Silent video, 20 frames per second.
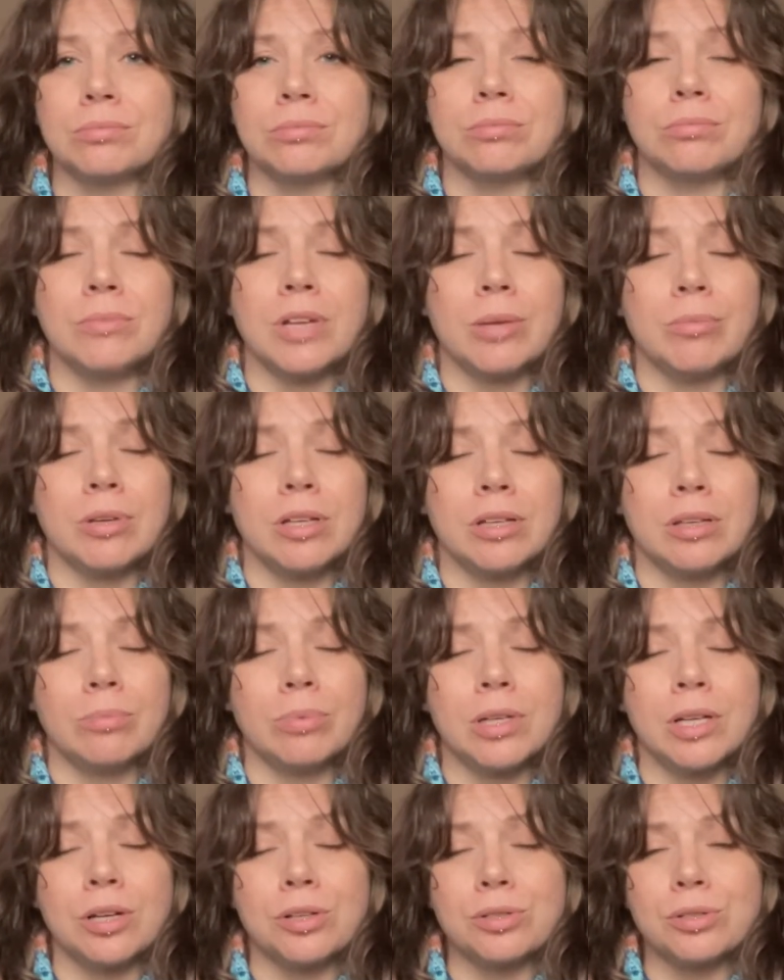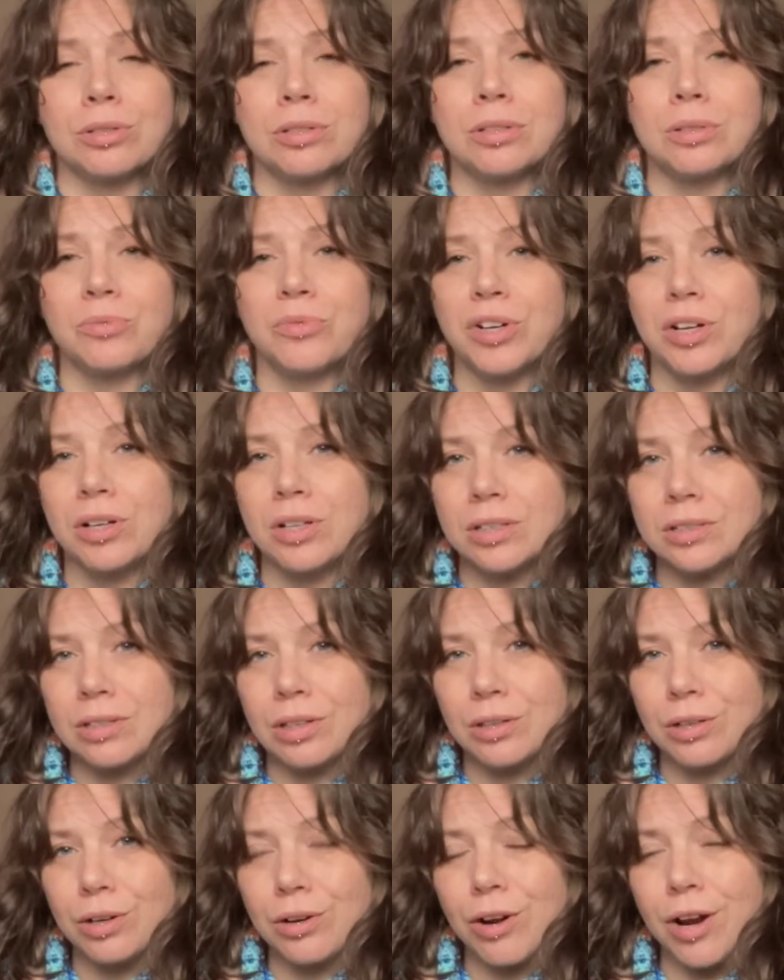maybe potentially some various
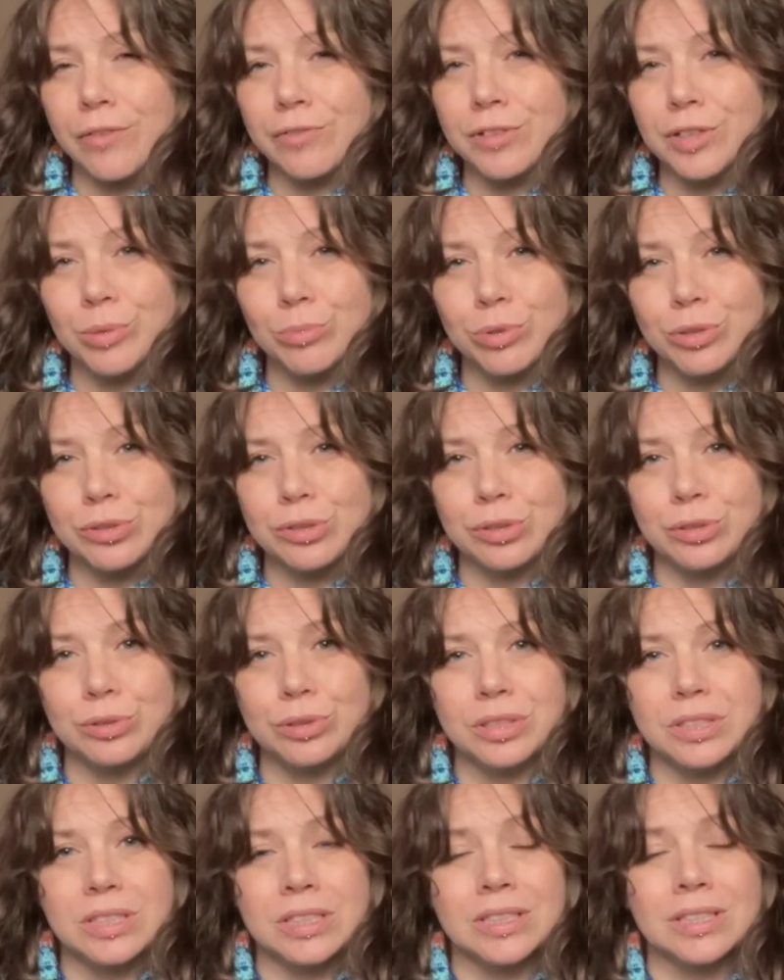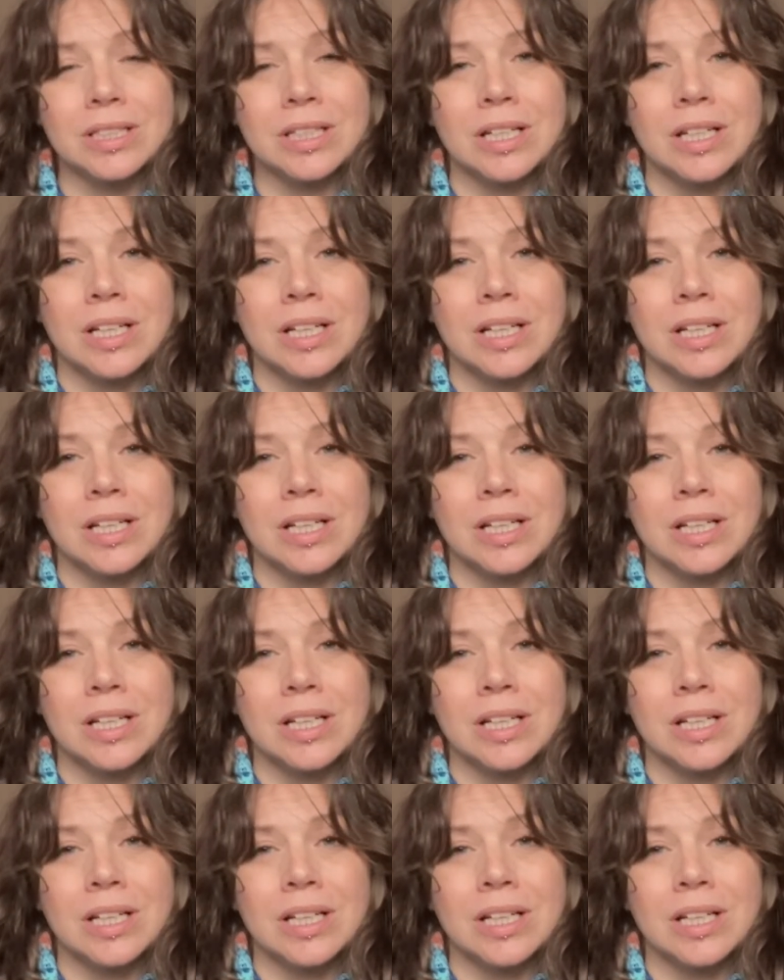other crafting pursuits.